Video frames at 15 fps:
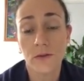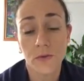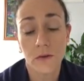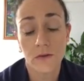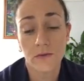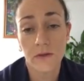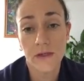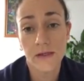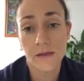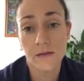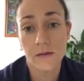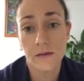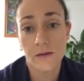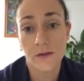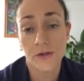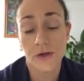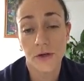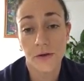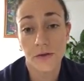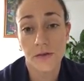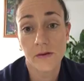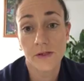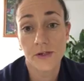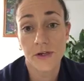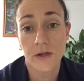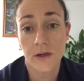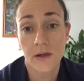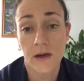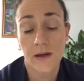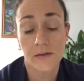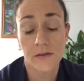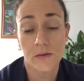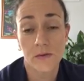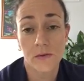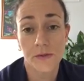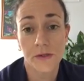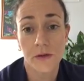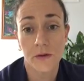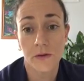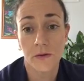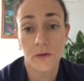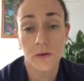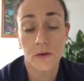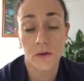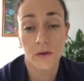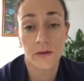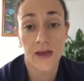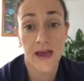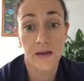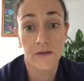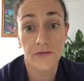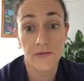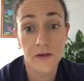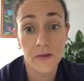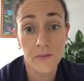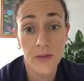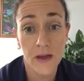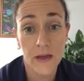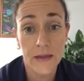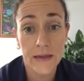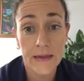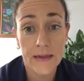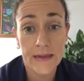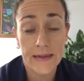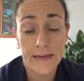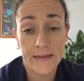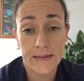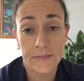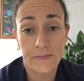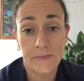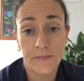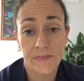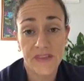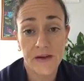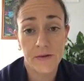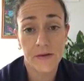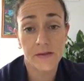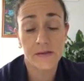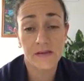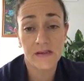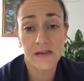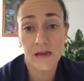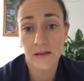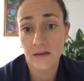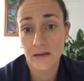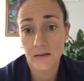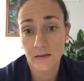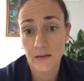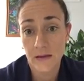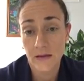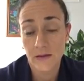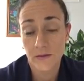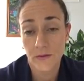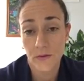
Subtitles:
12 lead showed that she has also got AFib. There is nothing in